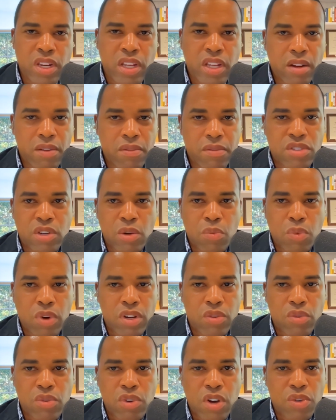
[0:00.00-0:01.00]
we need
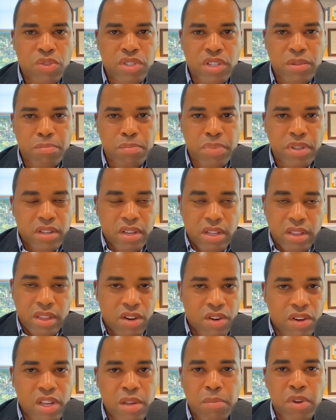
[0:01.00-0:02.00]
someone who goes and
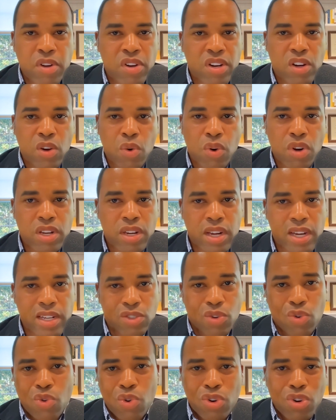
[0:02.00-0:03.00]
they're a community
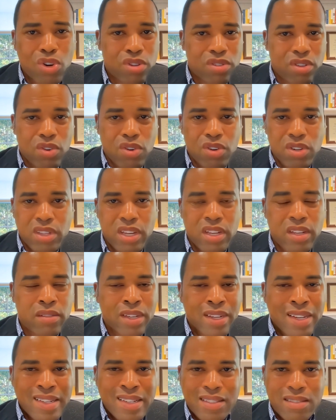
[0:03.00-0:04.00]
organizer, or
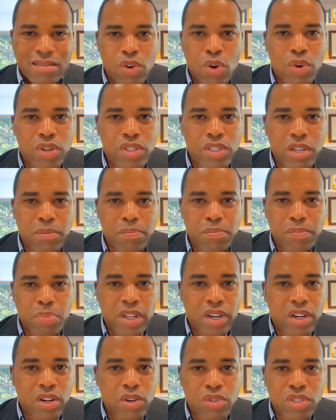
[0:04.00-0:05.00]
they go into
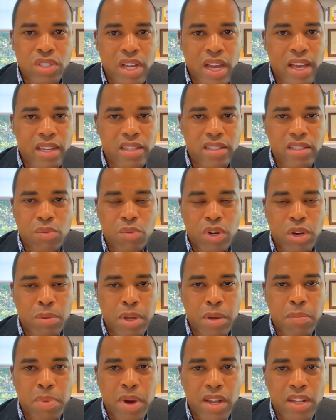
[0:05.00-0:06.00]
political science and want
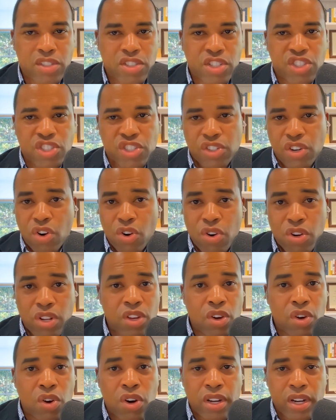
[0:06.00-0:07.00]
to be a politician
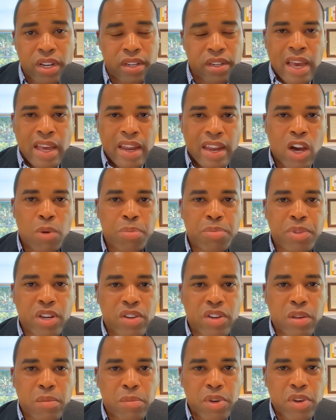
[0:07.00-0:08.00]
early on and help
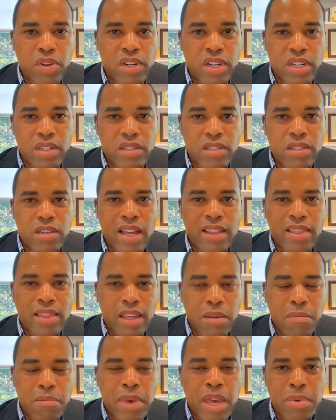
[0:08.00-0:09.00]
their communities. I
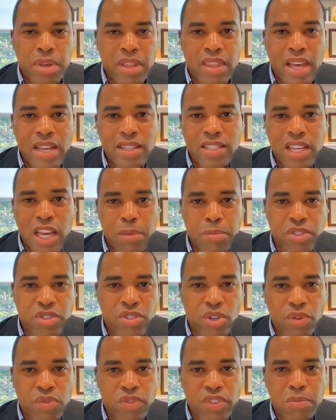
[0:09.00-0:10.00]
think maybe that type
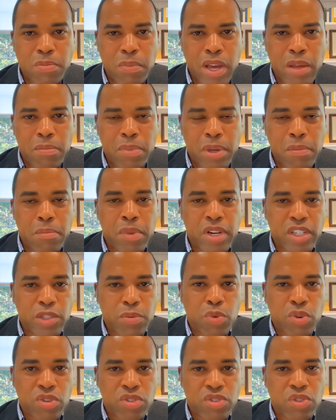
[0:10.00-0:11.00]
of service might be
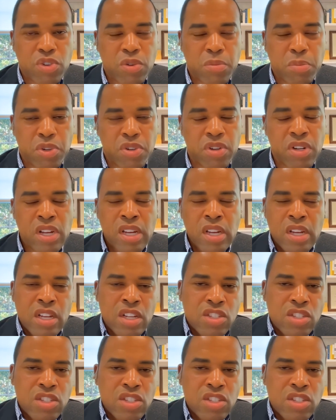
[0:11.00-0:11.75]
much more suitable.